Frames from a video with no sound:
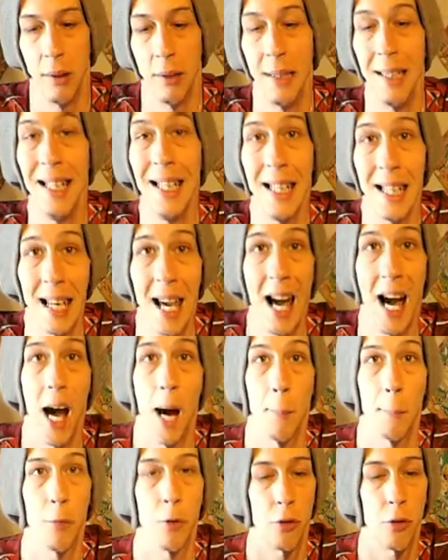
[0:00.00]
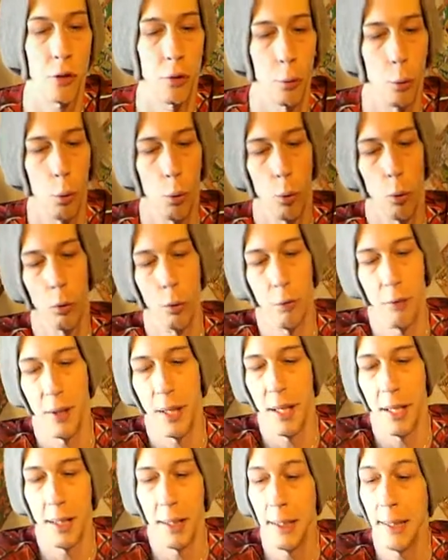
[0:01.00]
Knee caps or
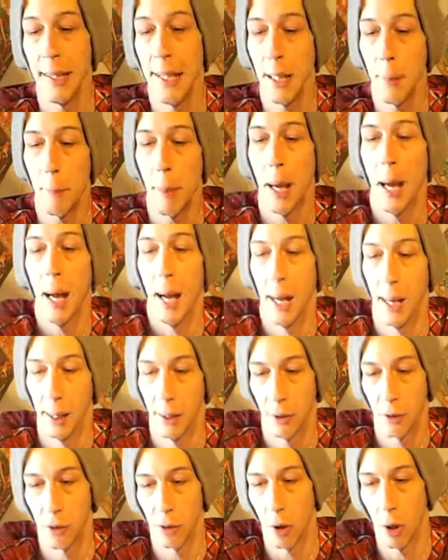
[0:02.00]
the knee pads